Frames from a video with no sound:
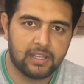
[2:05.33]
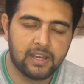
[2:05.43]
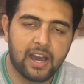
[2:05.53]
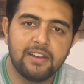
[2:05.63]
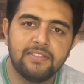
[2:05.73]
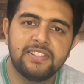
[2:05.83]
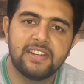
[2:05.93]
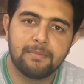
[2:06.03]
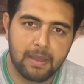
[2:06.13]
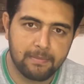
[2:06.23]
Always
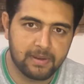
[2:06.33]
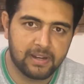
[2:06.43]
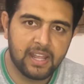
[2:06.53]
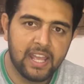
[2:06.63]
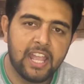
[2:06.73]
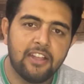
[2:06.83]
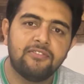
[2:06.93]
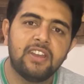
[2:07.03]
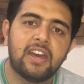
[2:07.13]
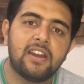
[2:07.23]
remember, if
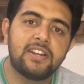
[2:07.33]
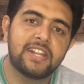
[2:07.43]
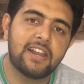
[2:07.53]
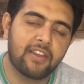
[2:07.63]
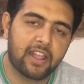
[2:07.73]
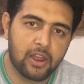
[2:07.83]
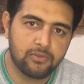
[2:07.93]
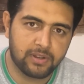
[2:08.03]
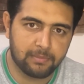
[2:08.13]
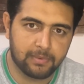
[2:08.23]
we are not
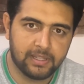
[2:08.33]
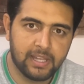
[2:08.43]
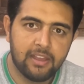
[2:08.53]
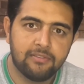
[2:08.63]
self-accountable,